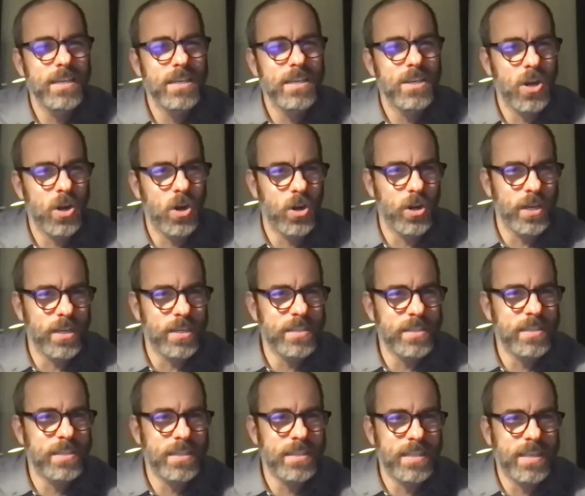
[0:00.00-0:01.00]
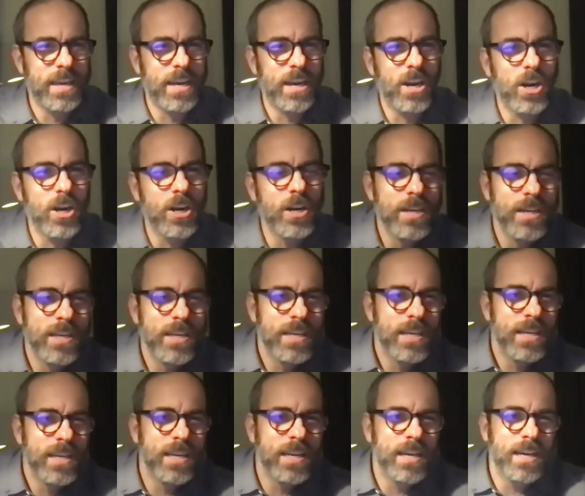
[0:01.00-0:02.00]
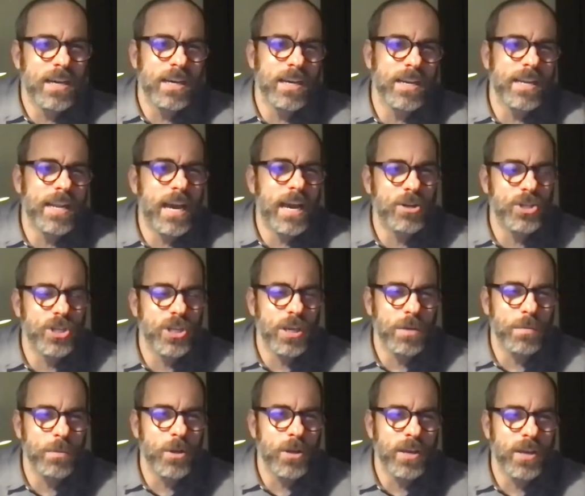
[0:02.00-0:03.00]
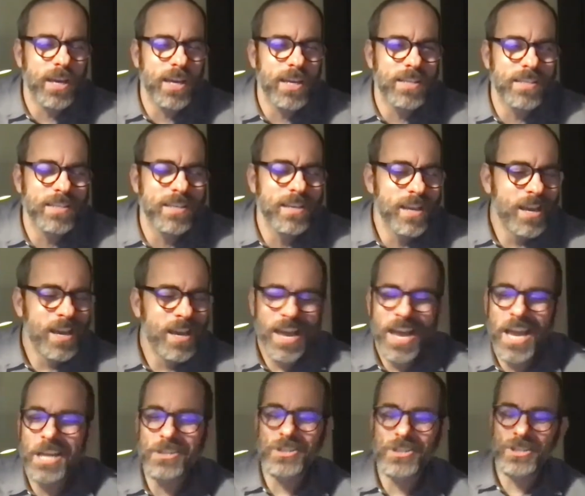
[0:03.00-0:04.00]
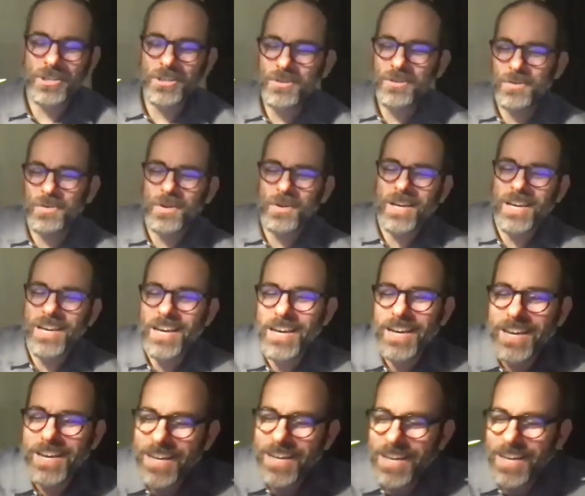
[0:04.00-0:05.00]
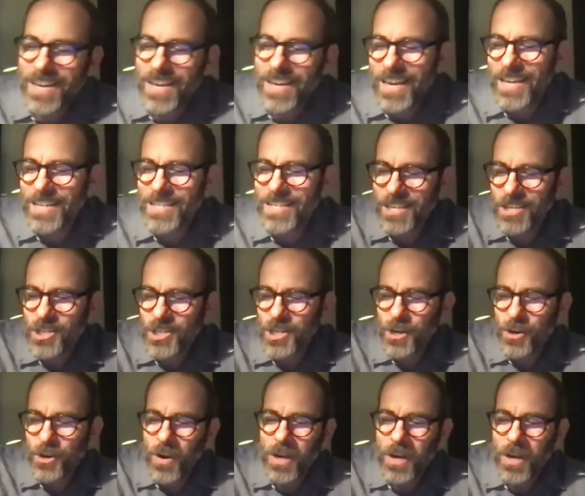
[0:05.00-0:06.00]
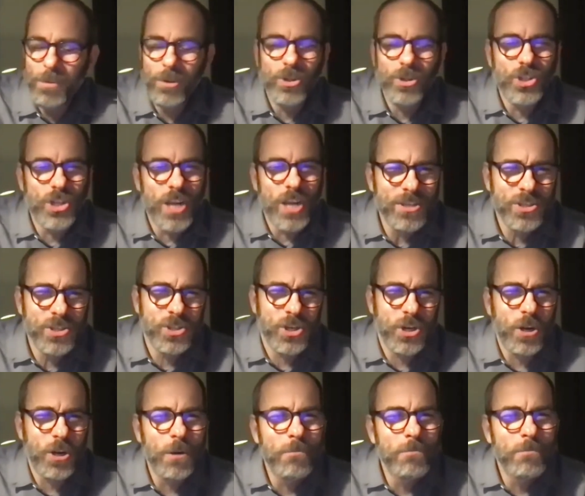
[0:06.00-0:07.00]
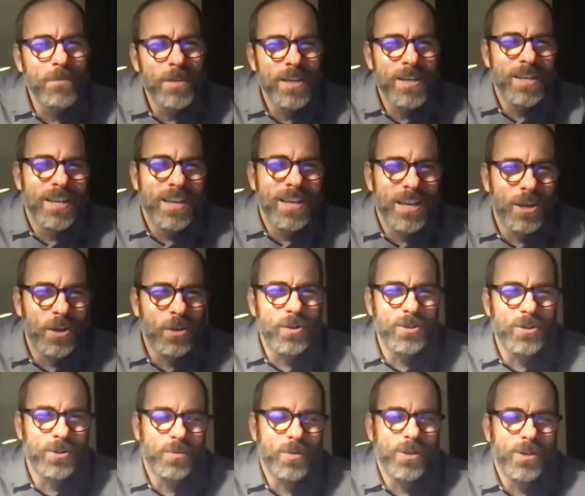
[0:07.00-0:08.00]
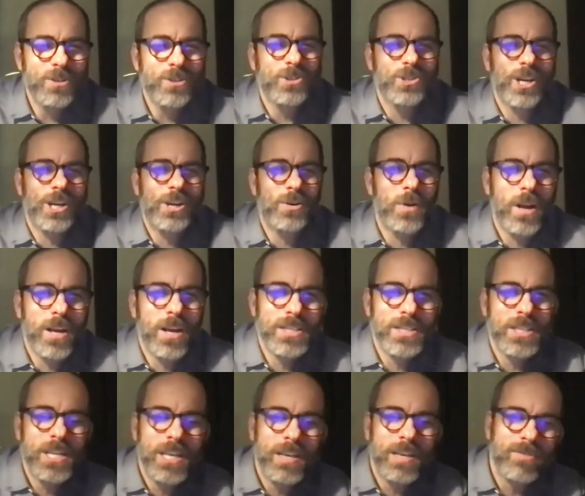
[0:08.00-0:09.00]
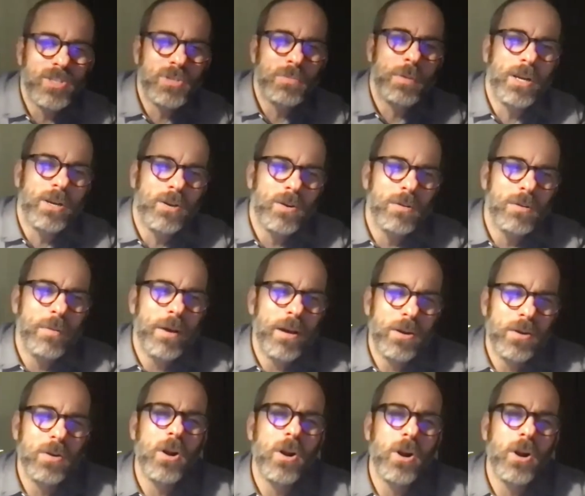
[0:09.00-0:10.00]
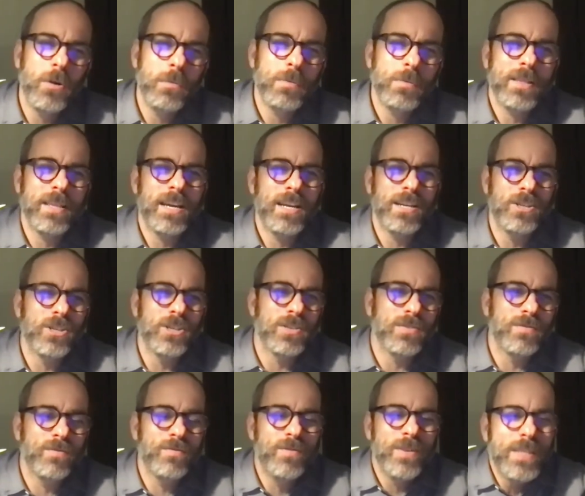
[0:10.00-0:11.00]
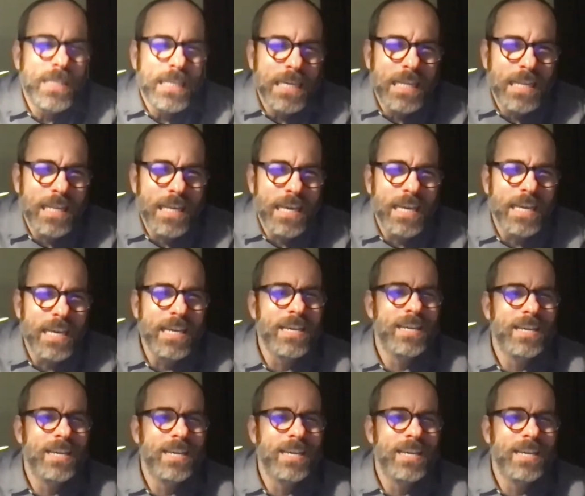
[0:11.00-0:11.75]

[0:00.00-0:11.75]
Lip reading: artist there, and how she communicates. And two, it's such an incredible gesture. There's a real generosity of spirit about her art, but then just physically,